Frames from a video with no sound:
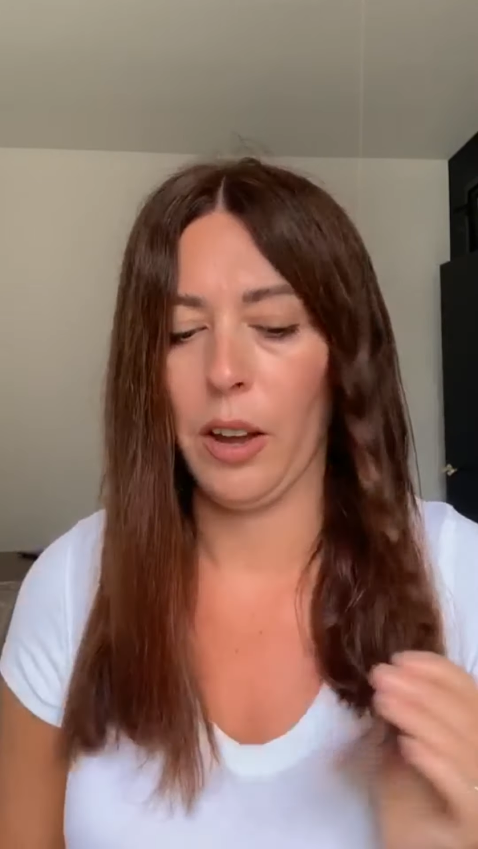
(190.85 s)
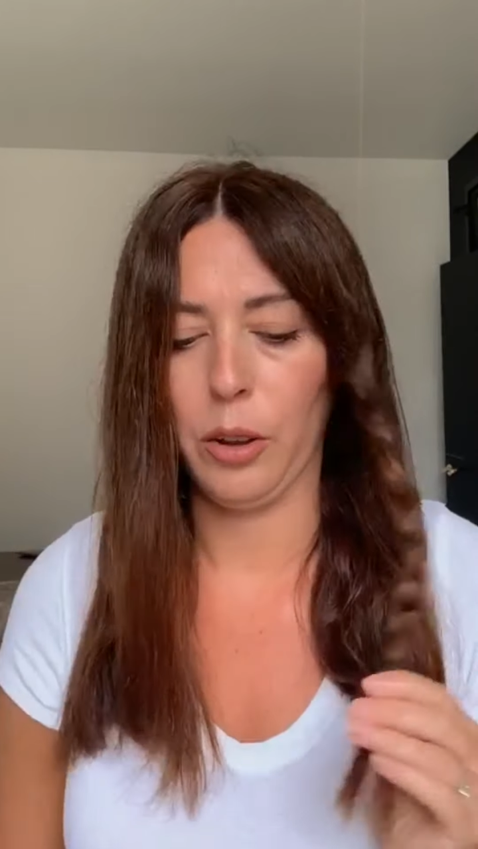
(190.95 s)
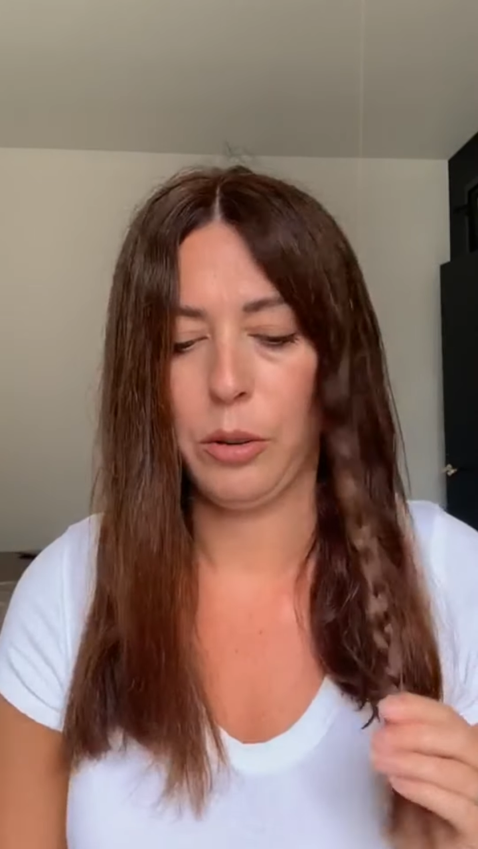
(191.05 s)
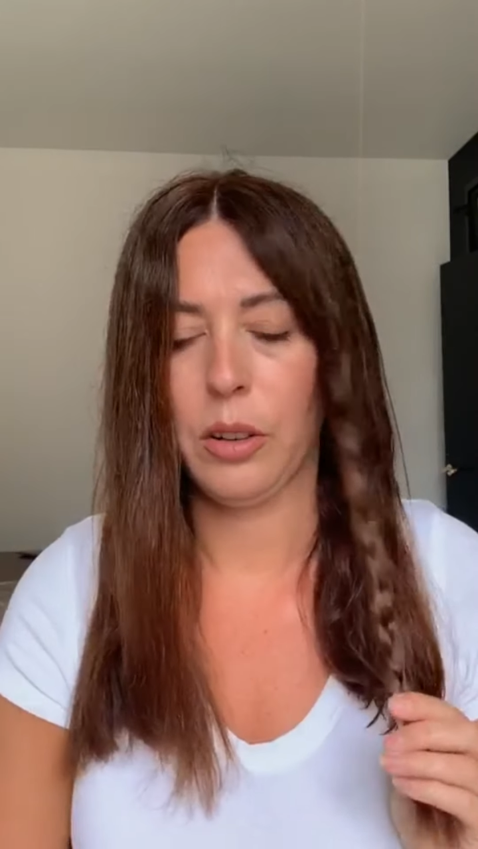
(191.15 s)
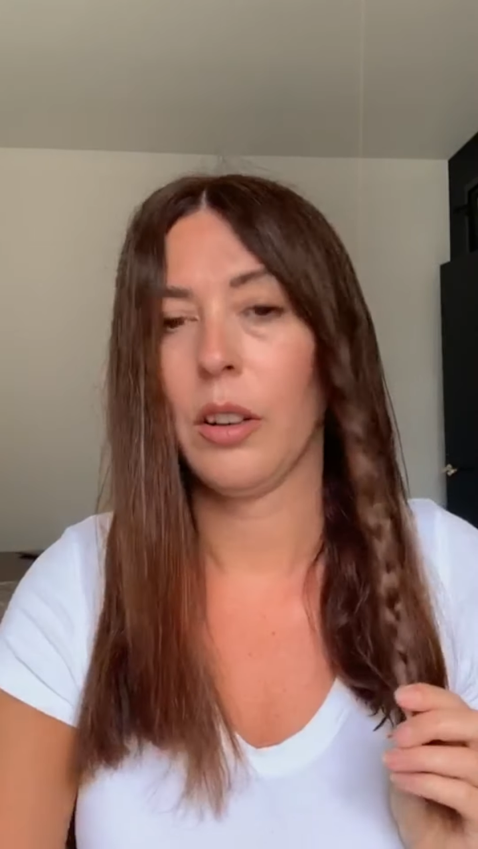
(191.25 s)

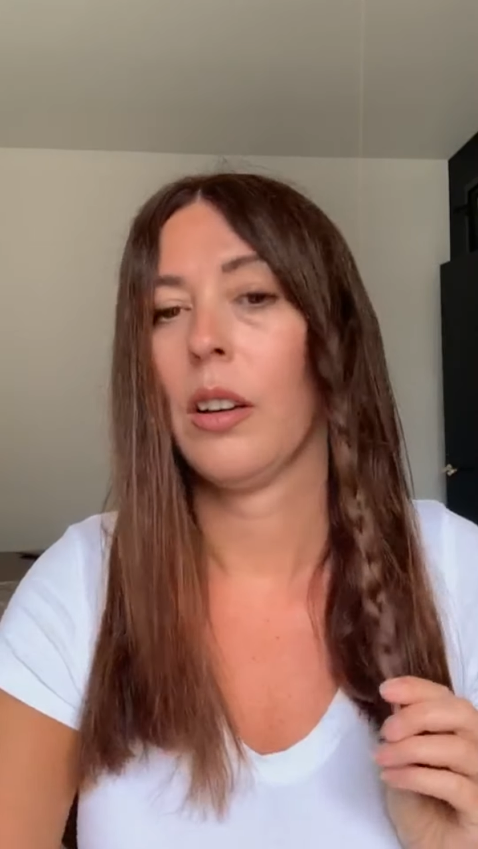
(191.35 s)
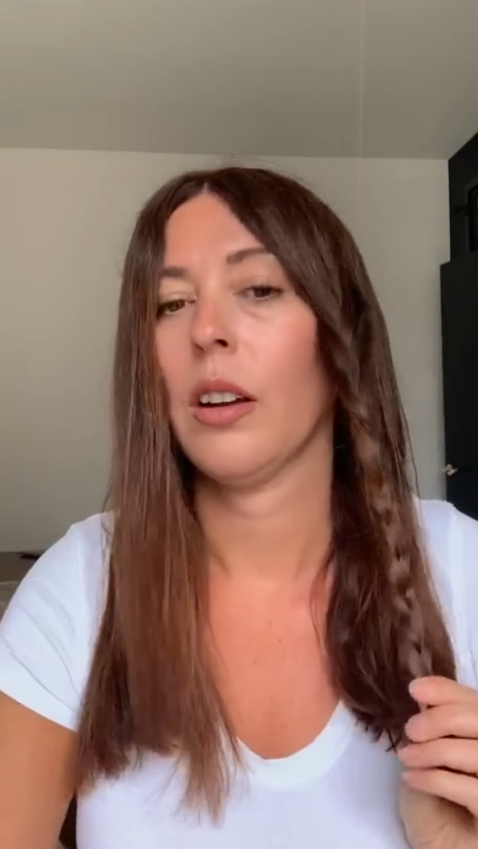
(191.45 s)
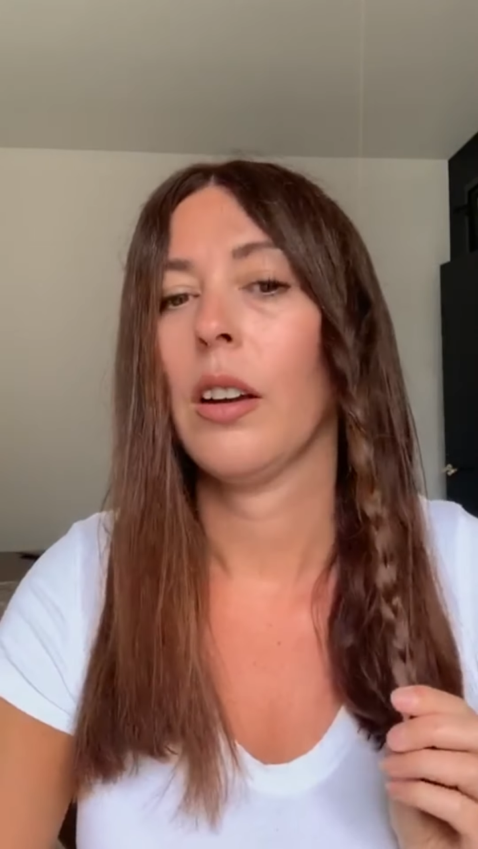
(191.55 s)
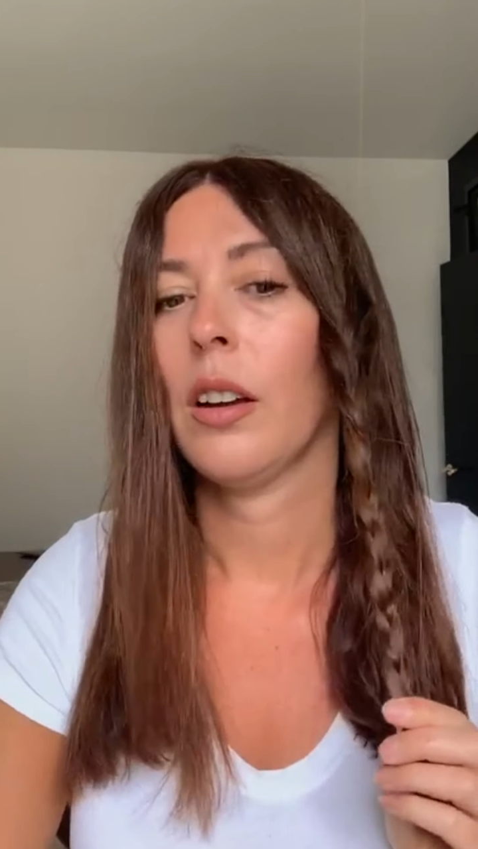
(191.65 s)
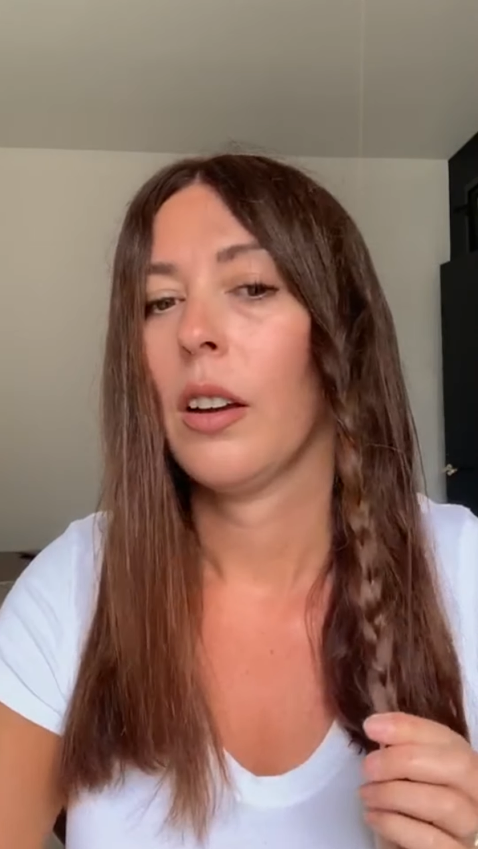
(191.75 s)

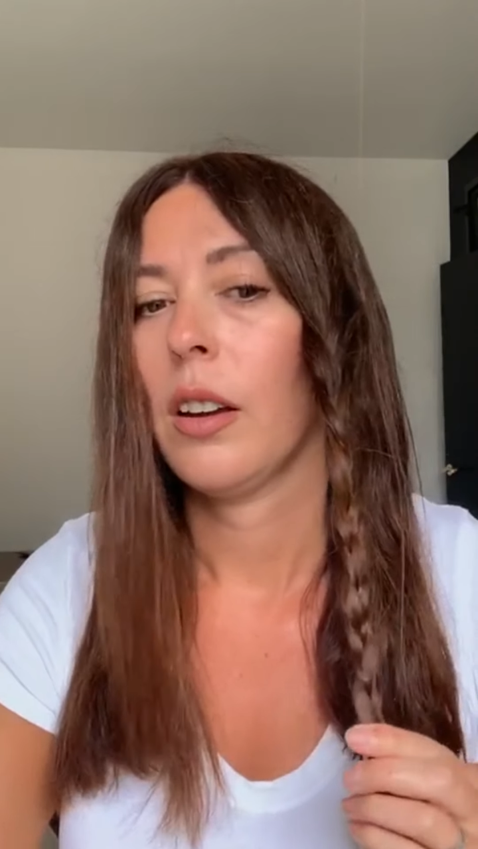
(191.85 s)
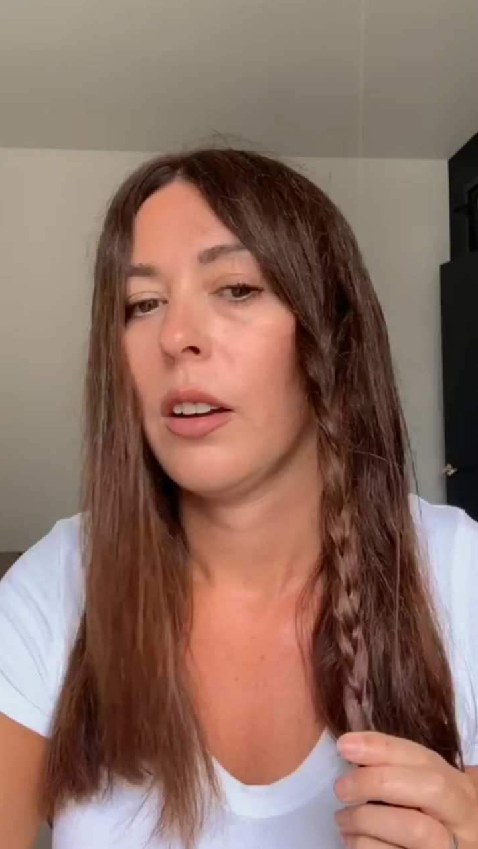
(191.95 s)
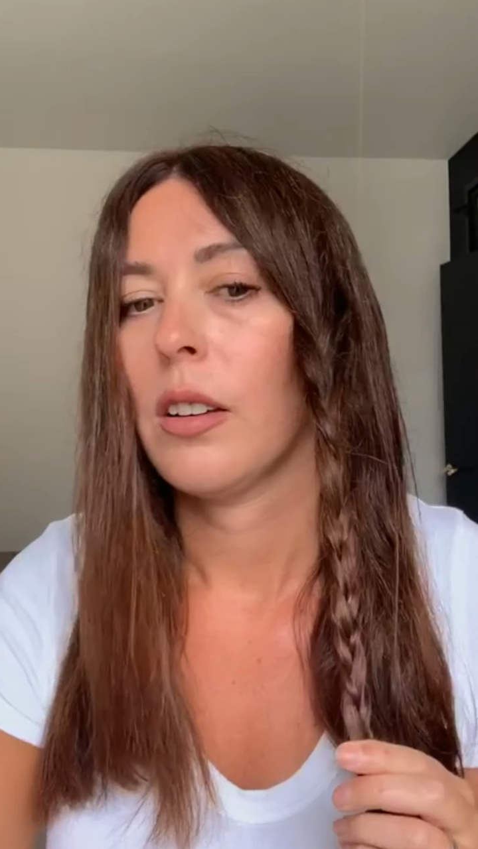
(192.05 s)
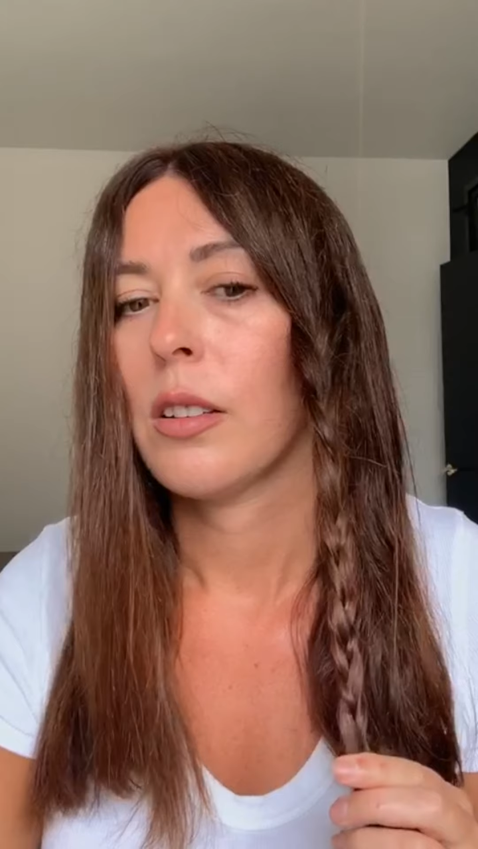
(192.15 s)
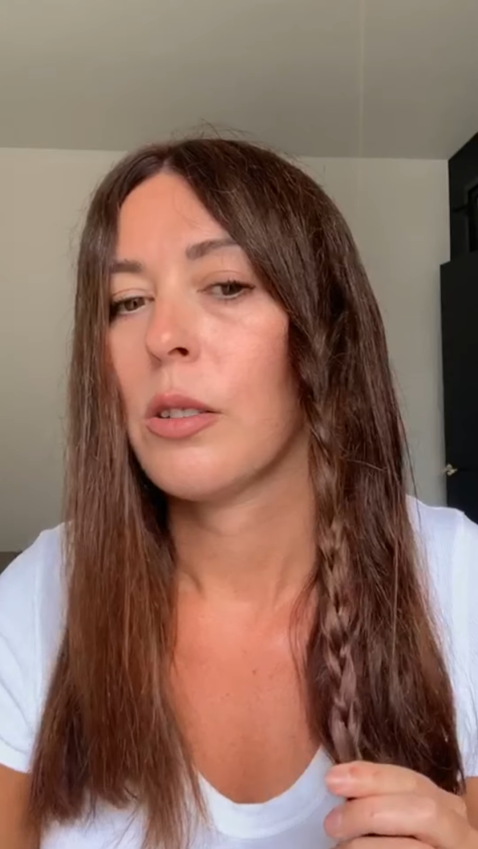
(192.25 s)
out.